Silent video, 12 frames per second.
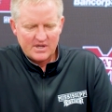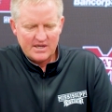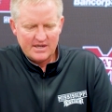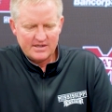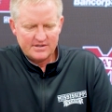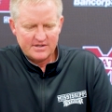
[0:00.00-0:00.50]

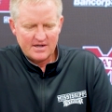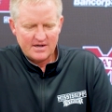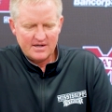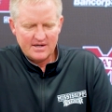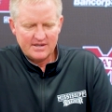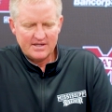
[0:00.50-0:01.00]

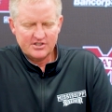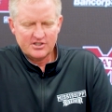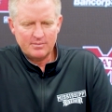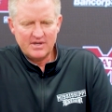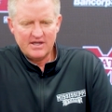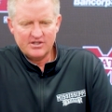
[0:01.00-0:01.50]
and get
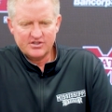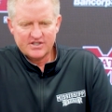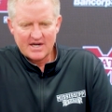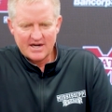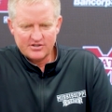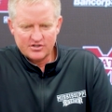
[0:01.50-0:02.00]
some
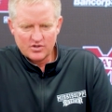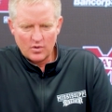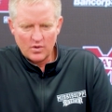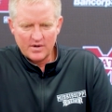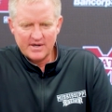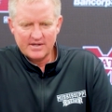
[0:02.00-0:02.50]
inside
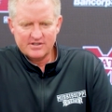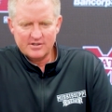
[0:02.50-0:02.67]
scoring,